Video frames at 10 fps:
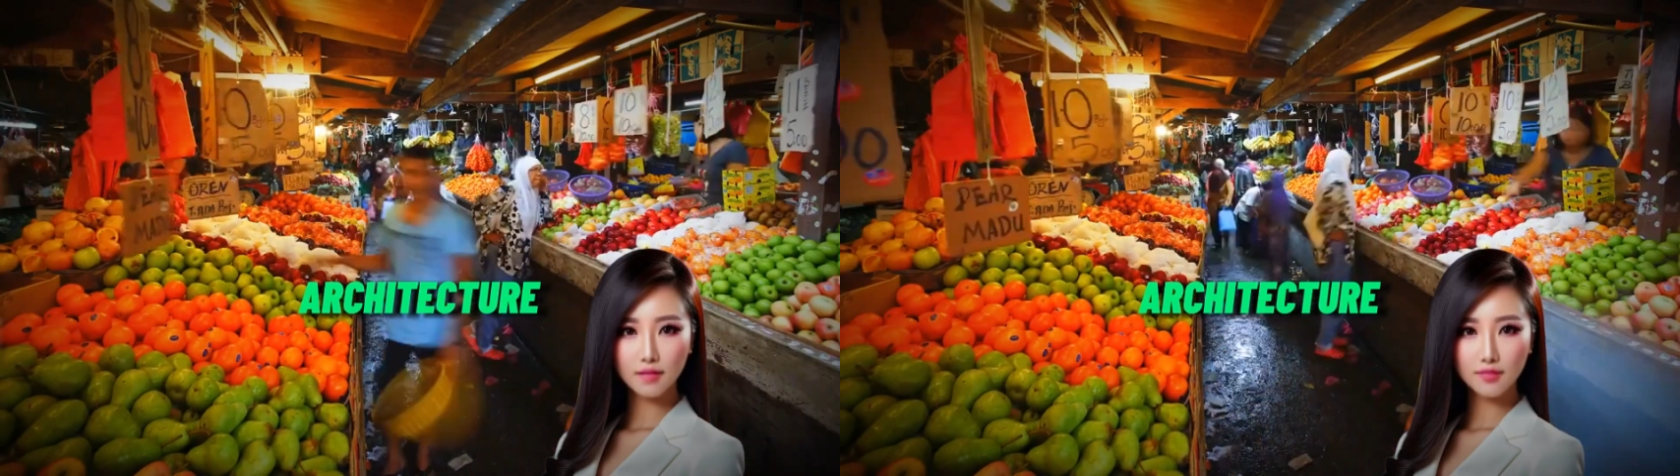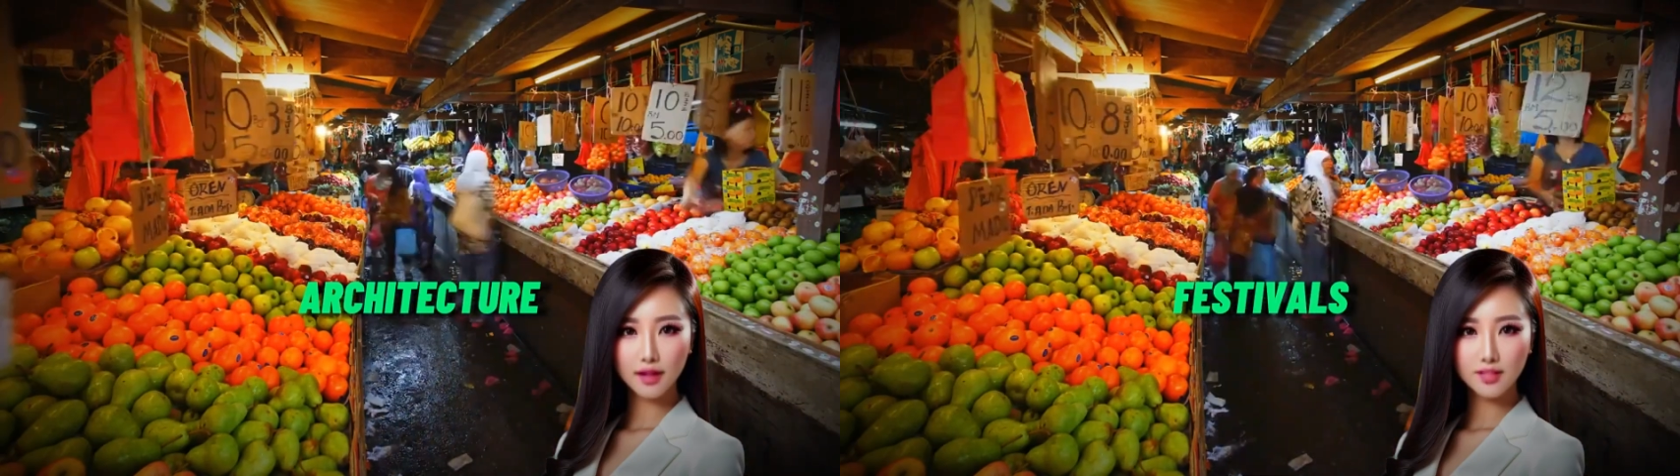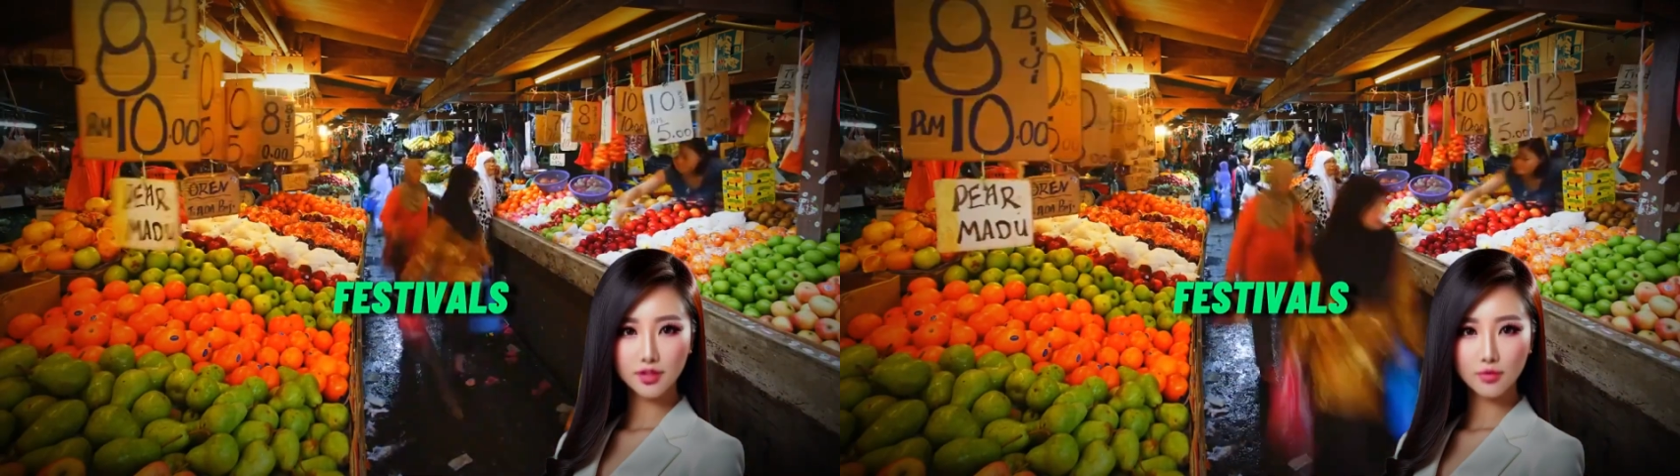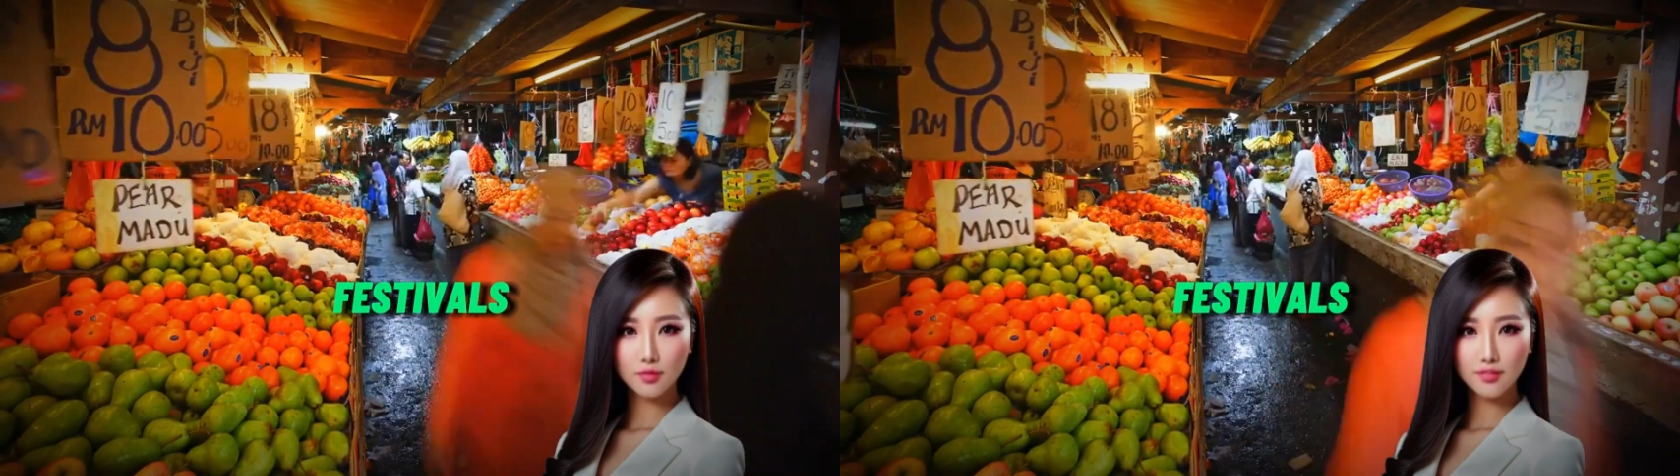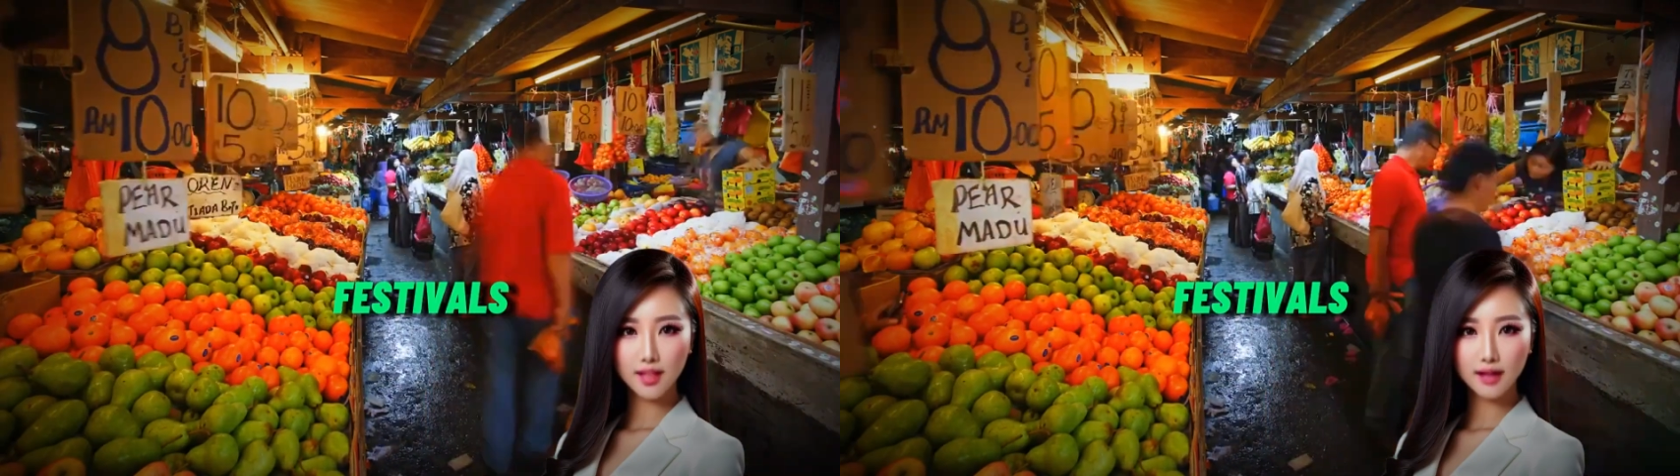
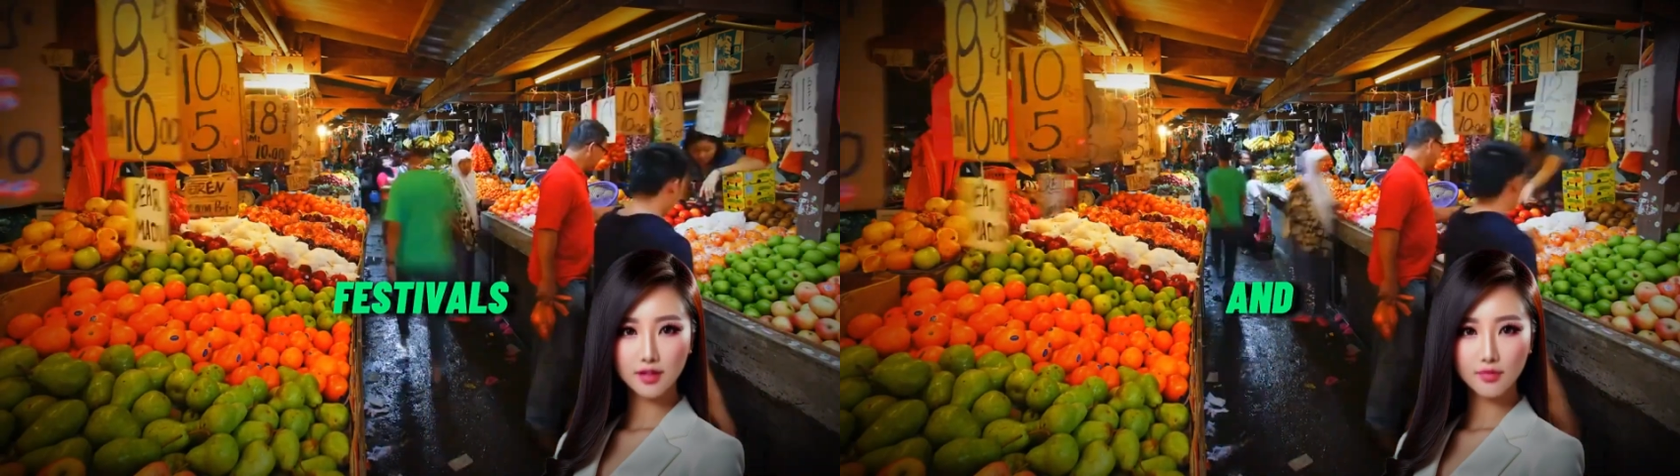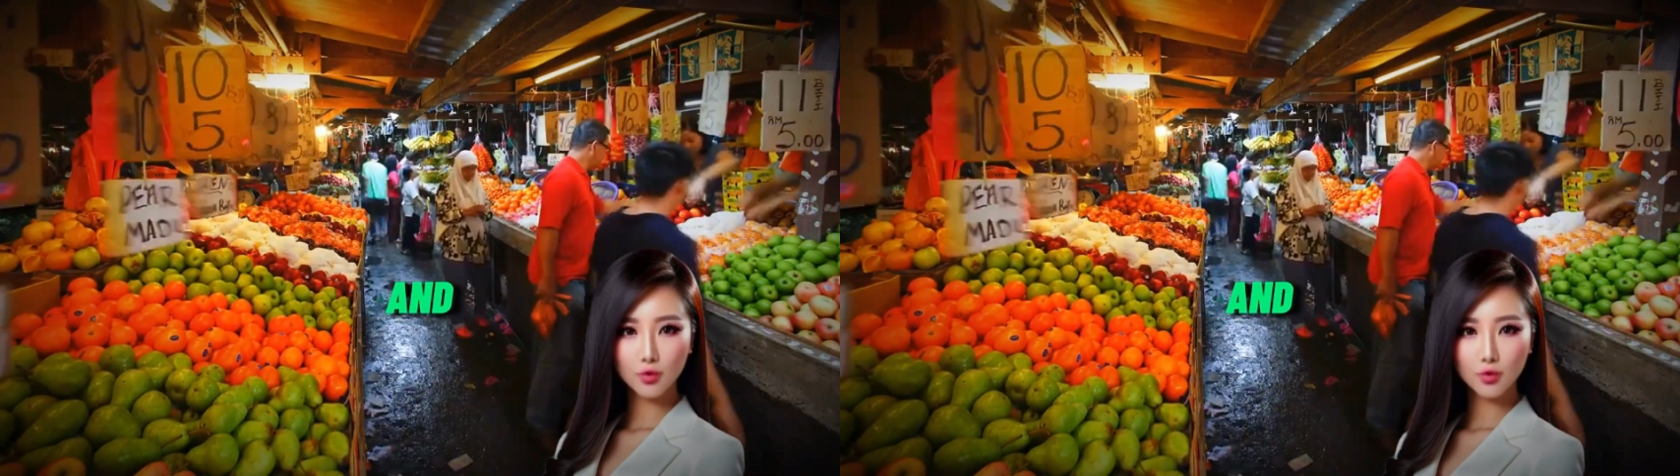festivals, and of